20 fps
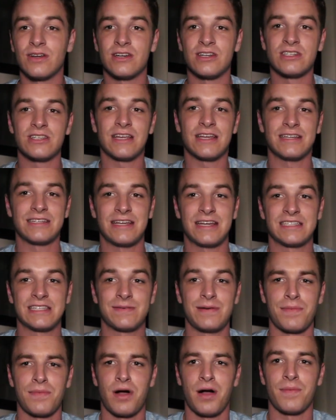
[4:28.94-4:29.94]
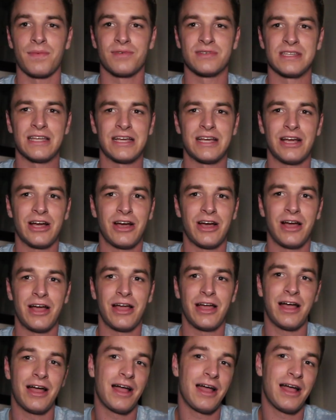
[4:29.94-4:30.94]
so I just like texted my mom and was like,
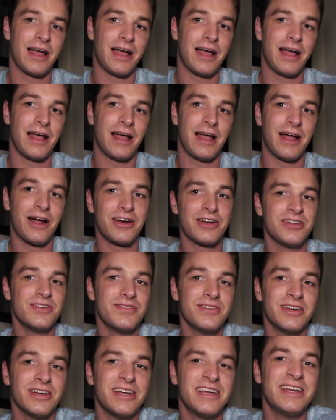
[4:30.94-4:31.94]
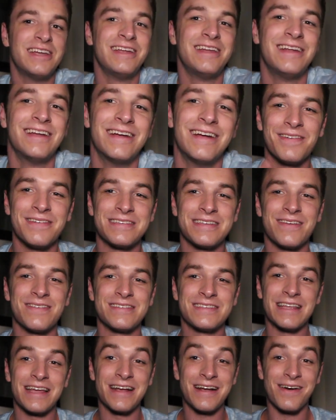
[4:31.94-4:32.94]
are you good? I
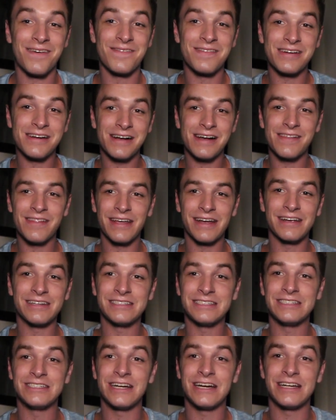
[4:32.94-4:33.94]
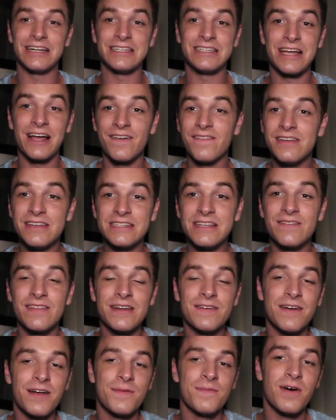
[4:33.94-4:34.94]
was like, oh my God, like, is she trying to tell me
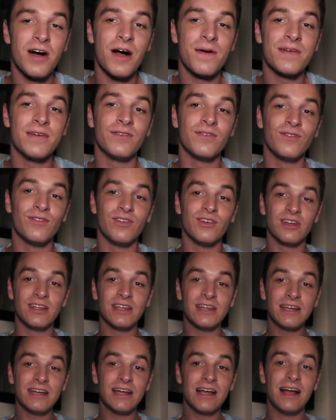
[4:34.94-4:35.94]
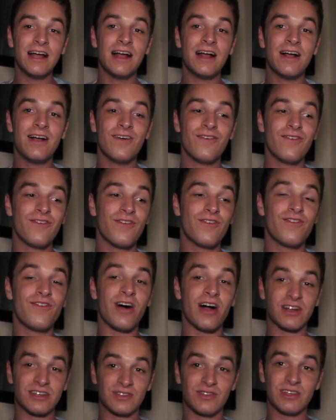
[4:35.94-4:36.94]
something about my mom? It really
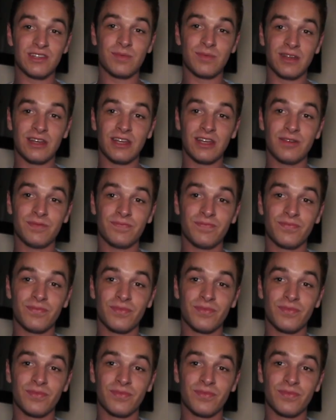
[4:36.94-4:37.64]
fucked with me